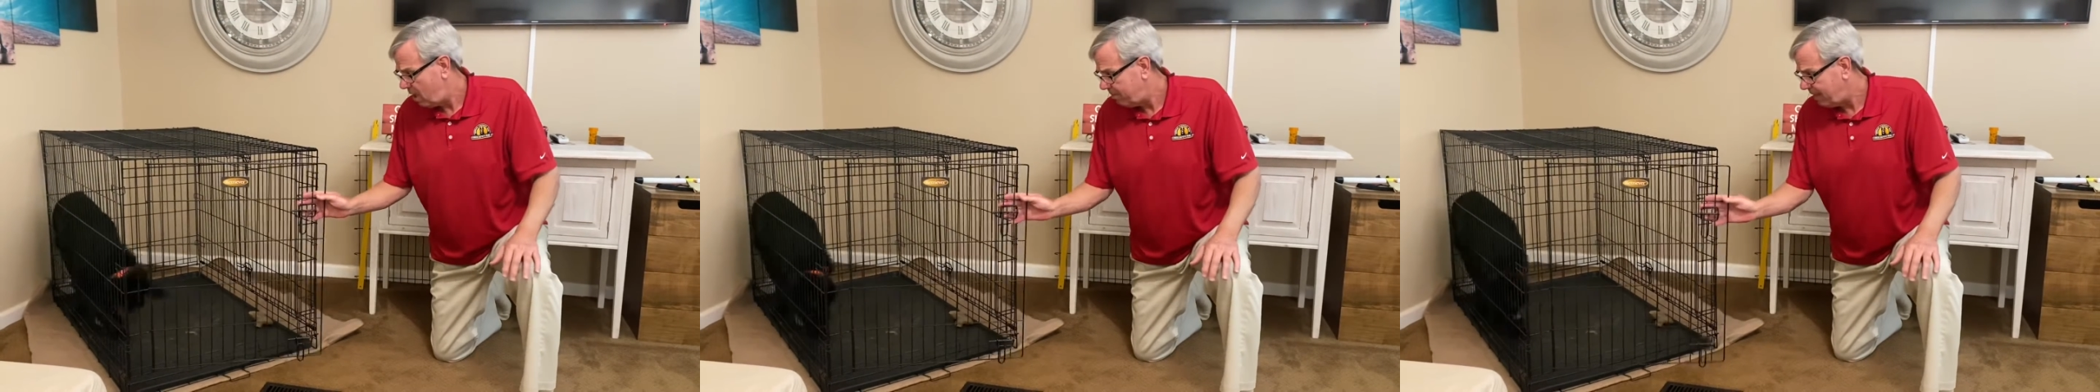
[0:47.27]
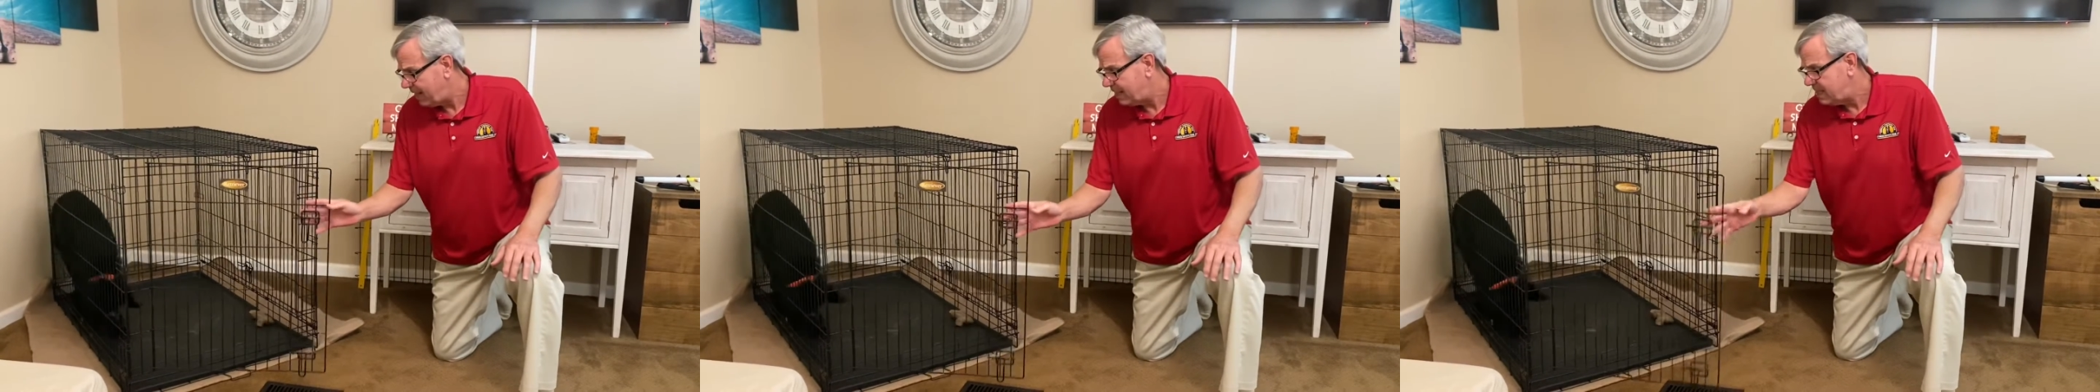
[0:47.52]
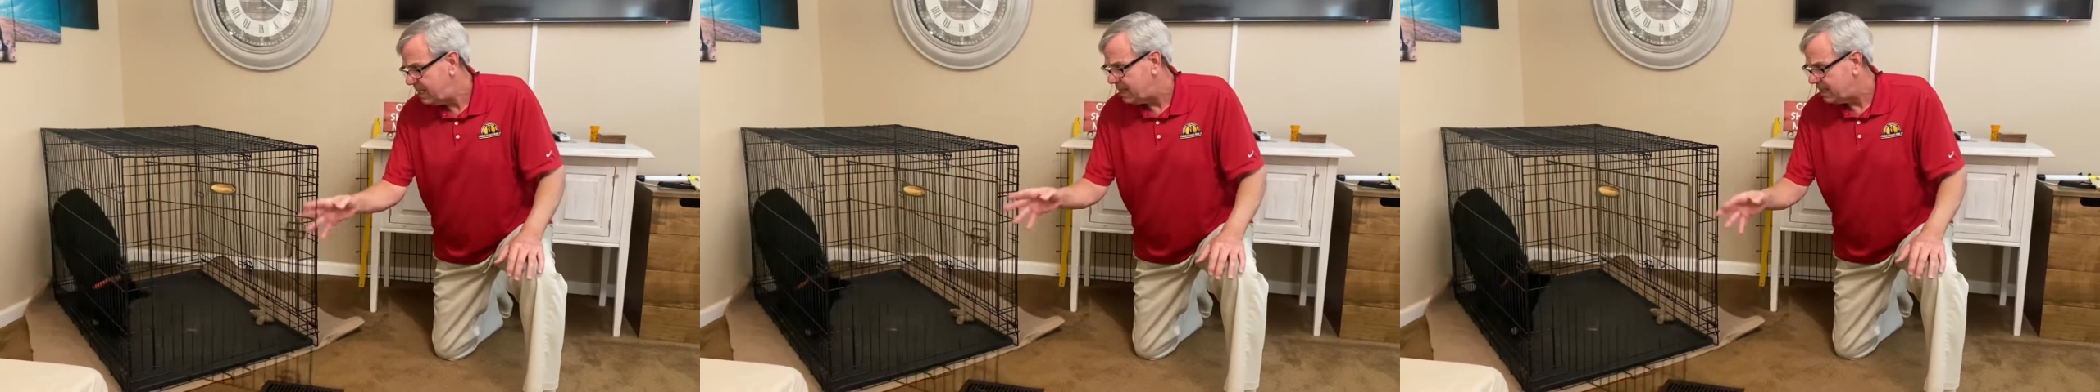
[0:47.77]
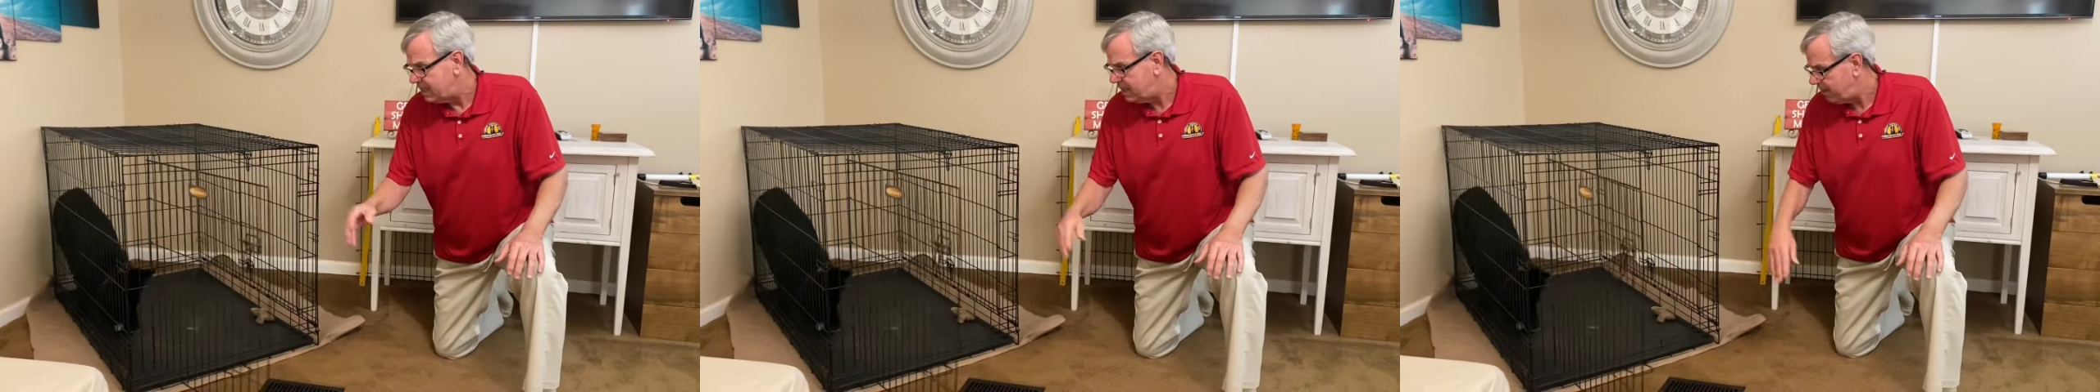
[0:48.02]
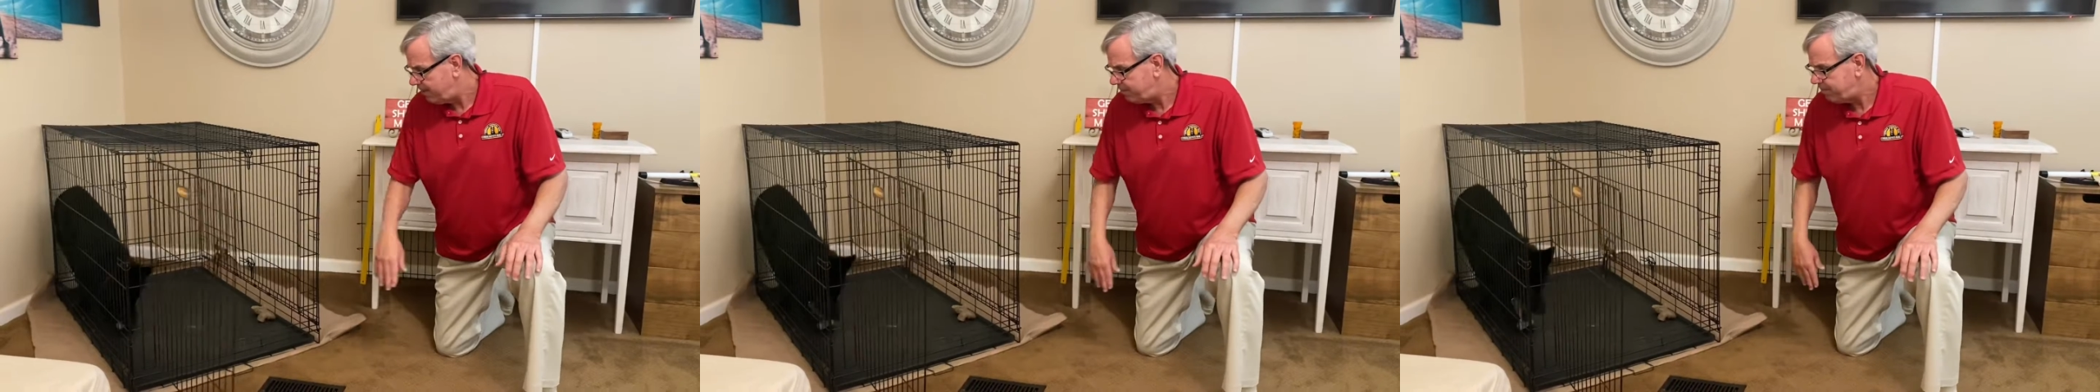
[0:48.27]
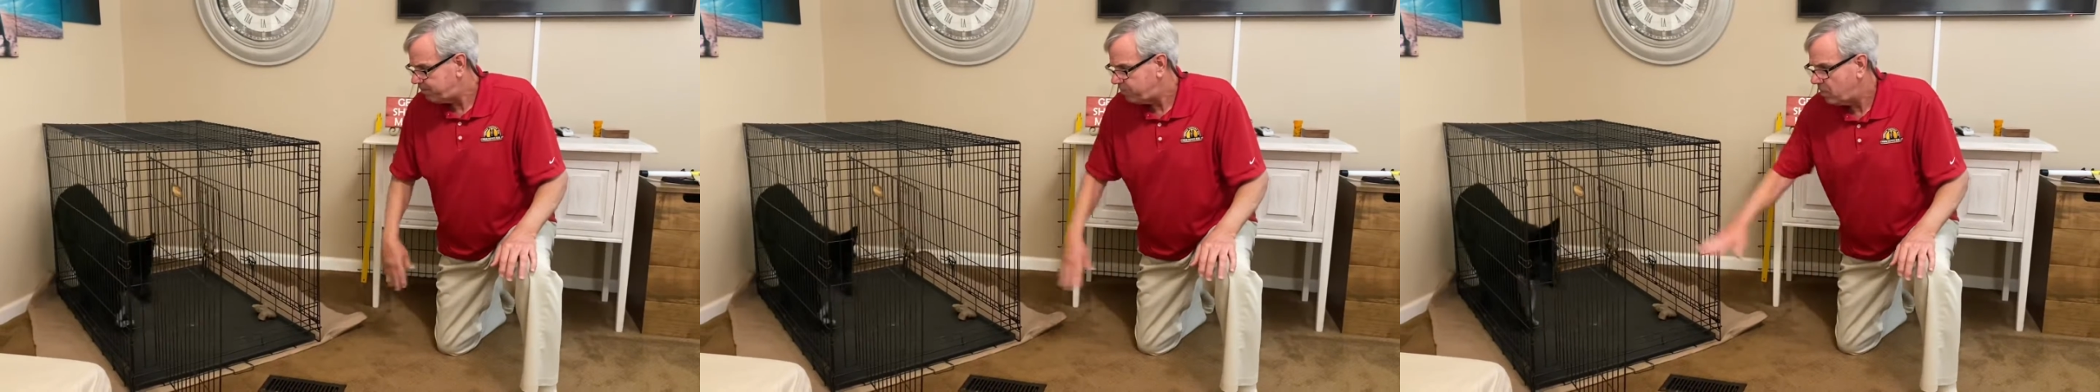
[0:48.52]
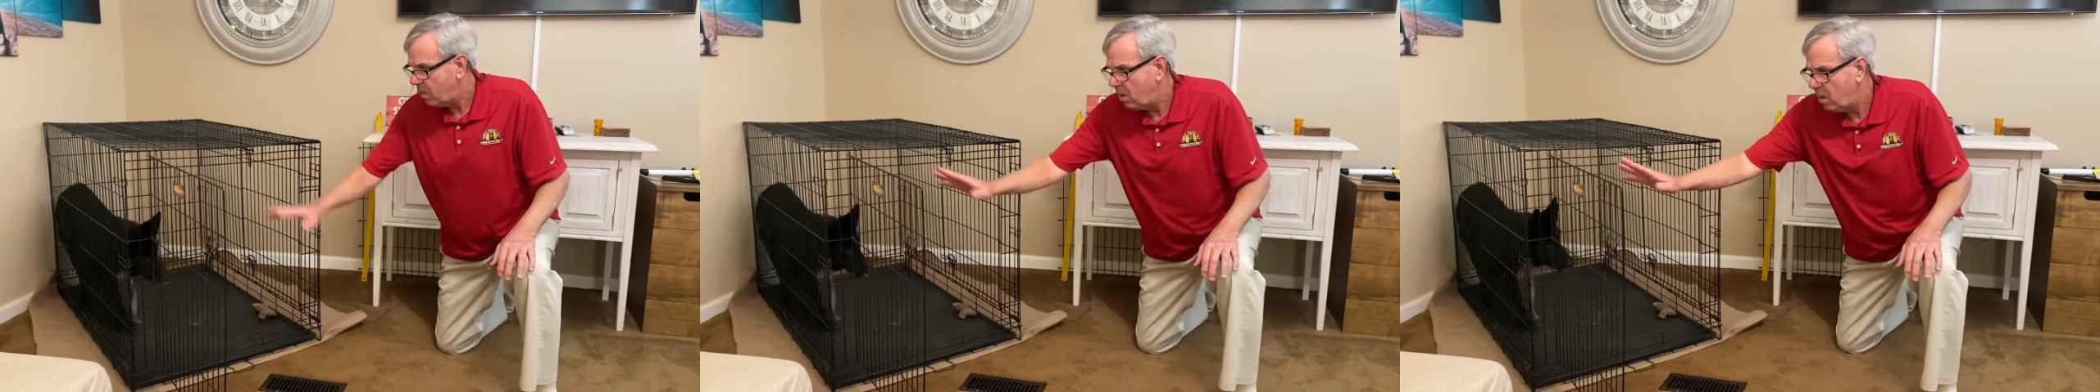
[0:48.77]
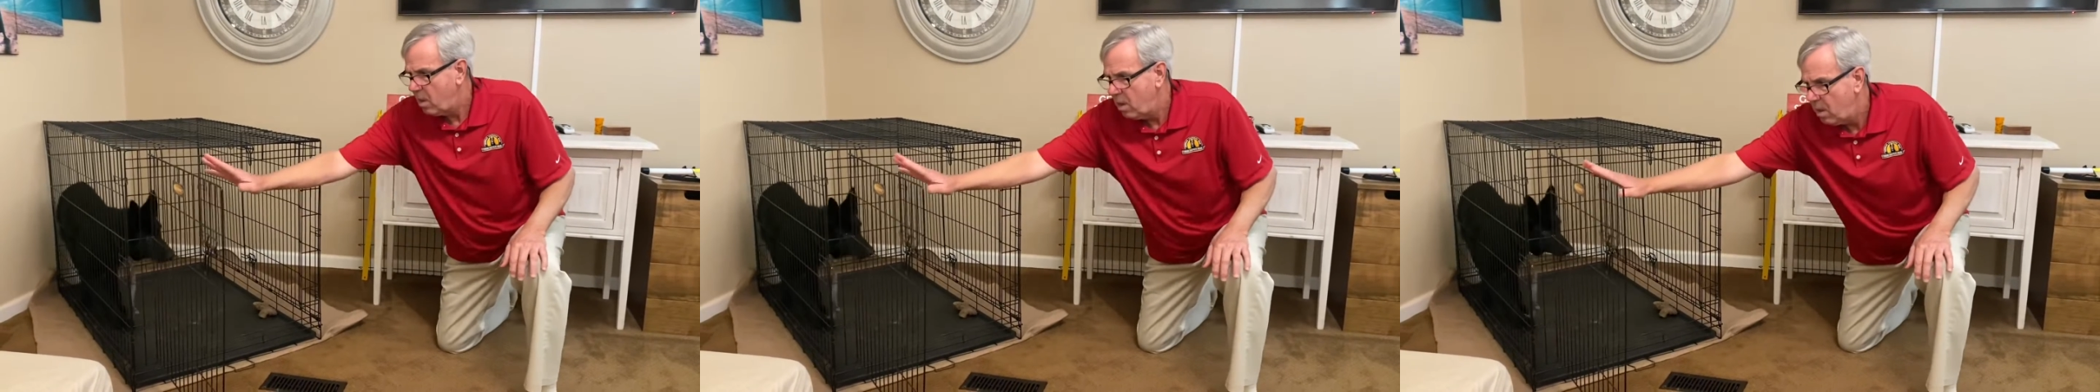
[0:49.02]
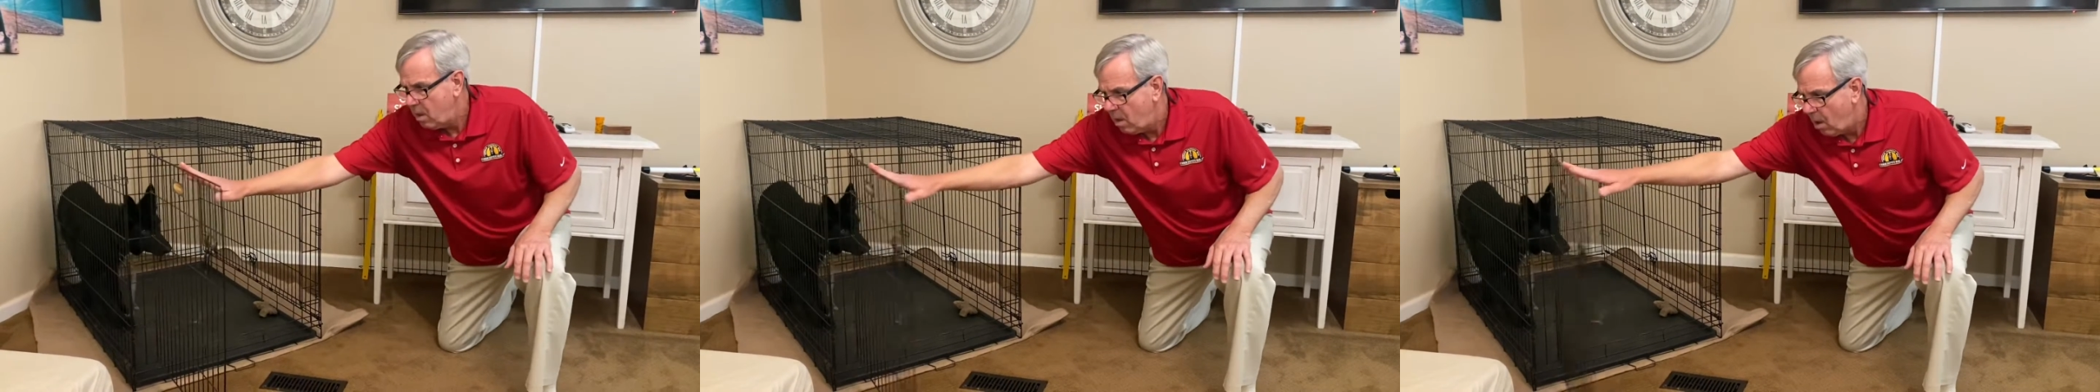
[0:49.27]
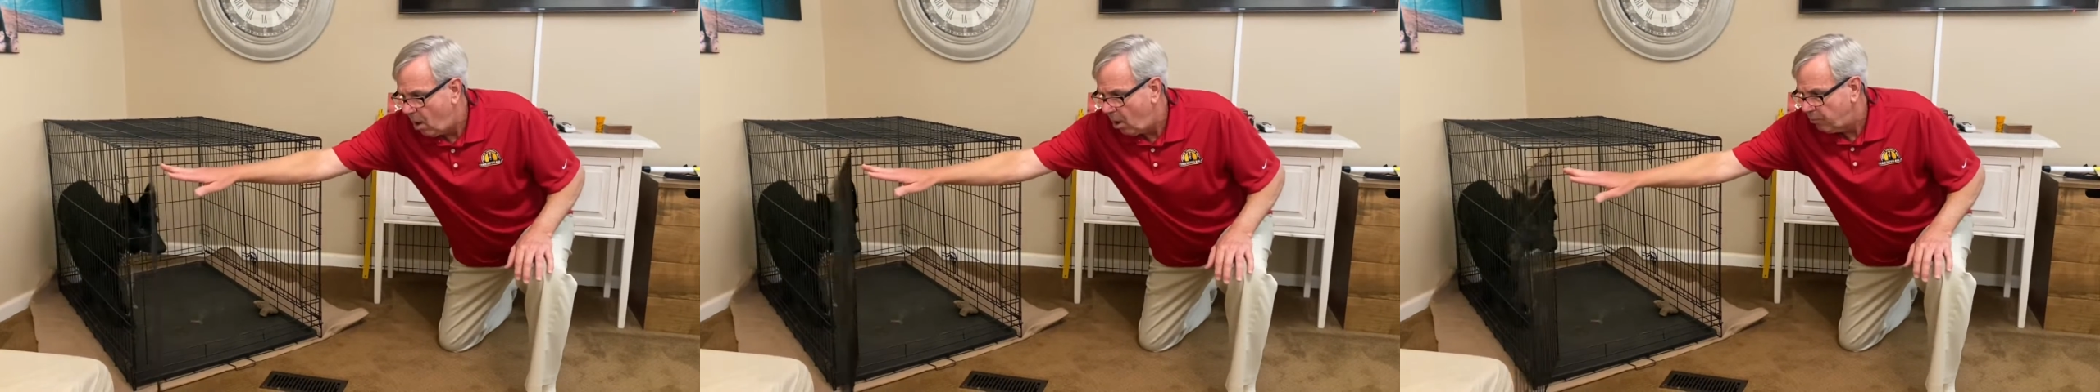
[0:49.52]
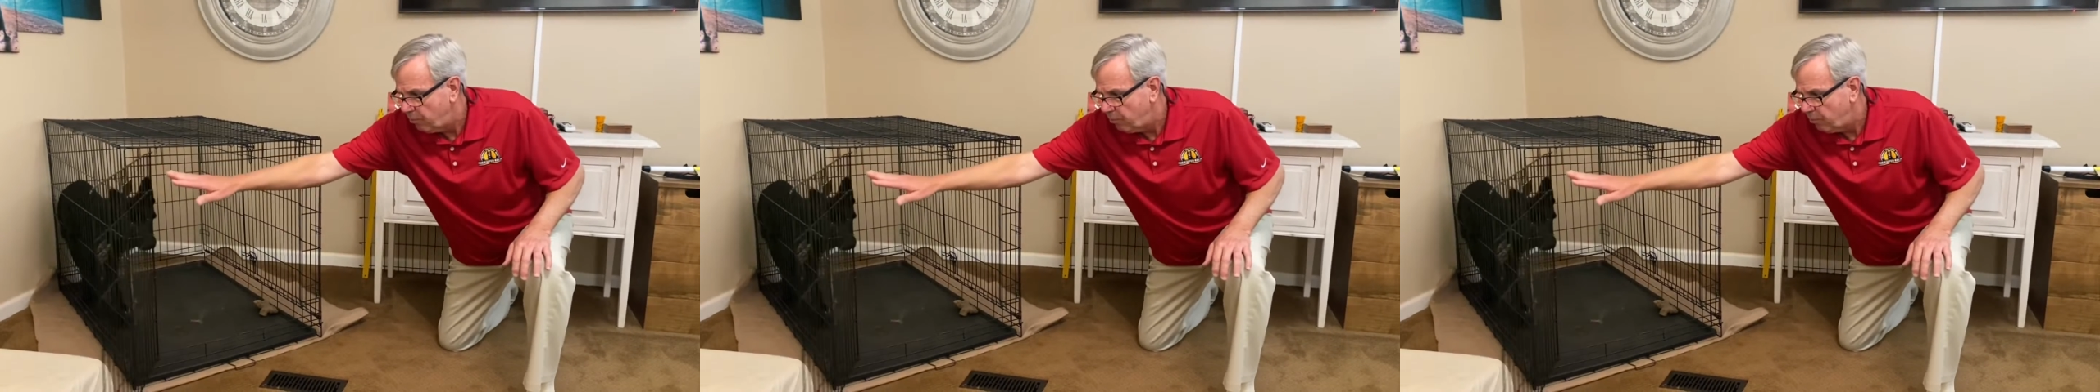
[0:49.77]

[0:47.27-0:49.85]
but I did on